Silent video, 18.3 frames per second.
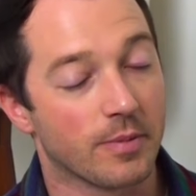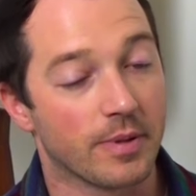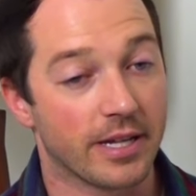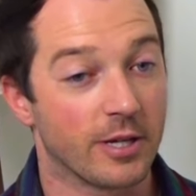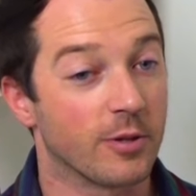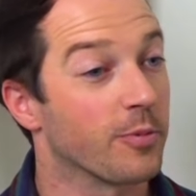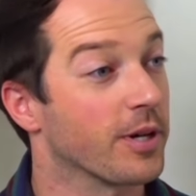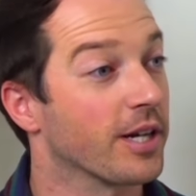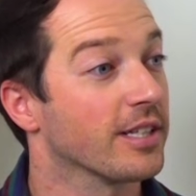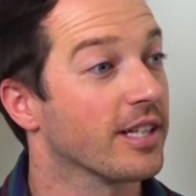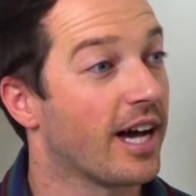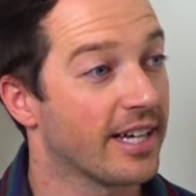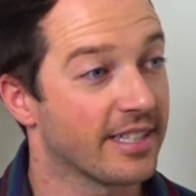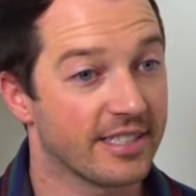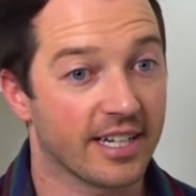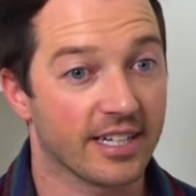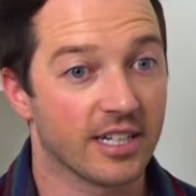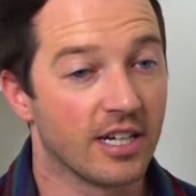him, and he
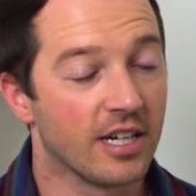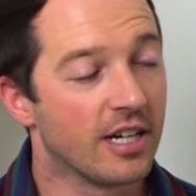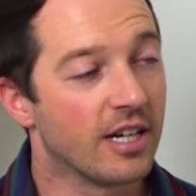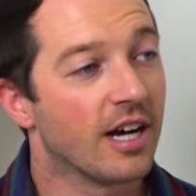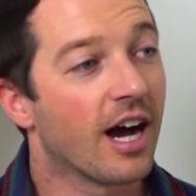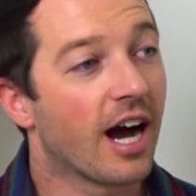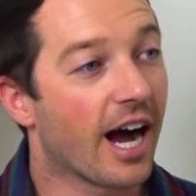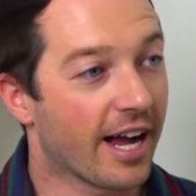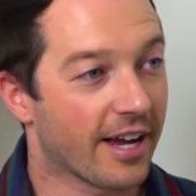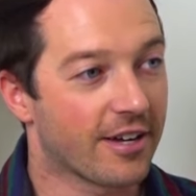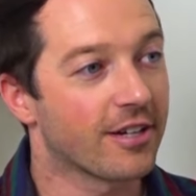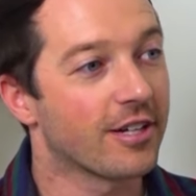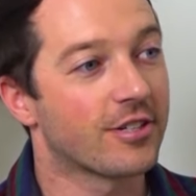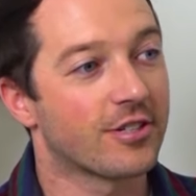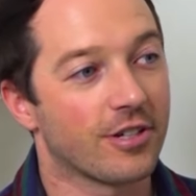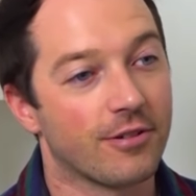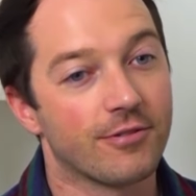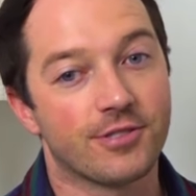realized like, I could have
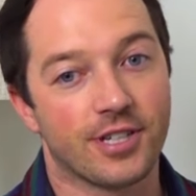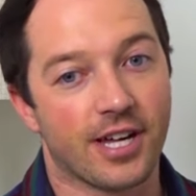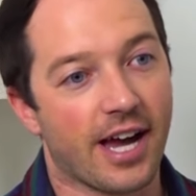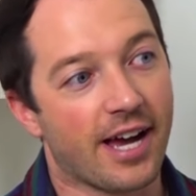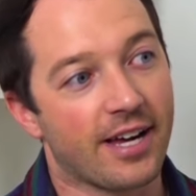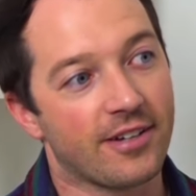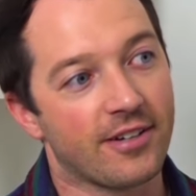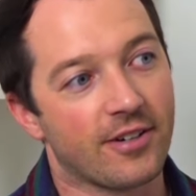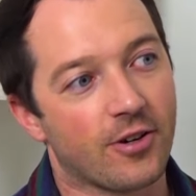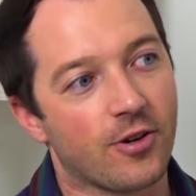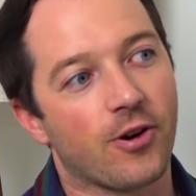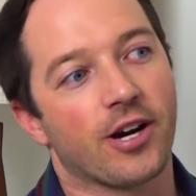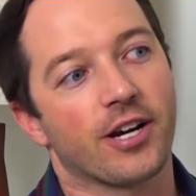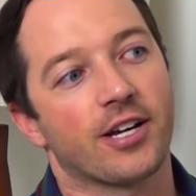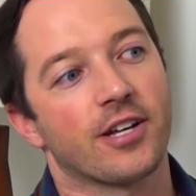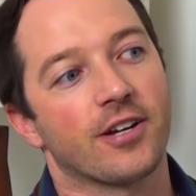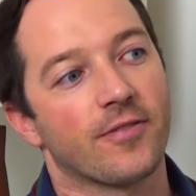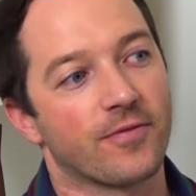chose that, or I
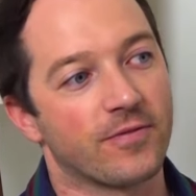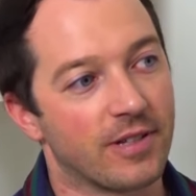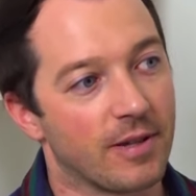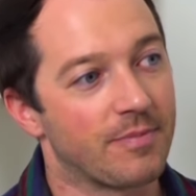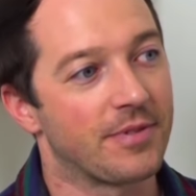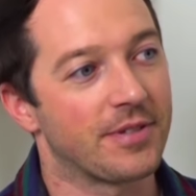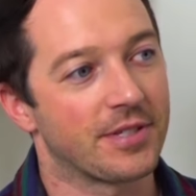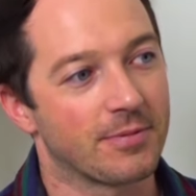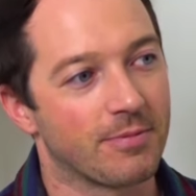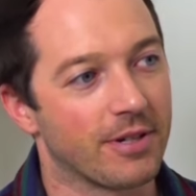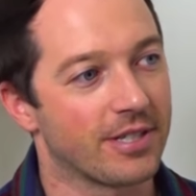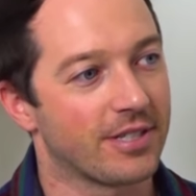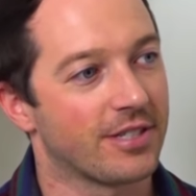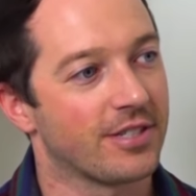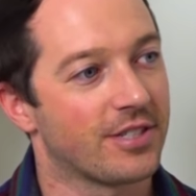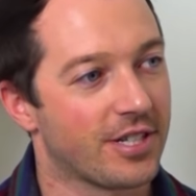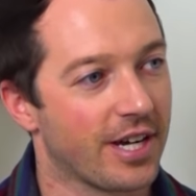could have flipped the switch and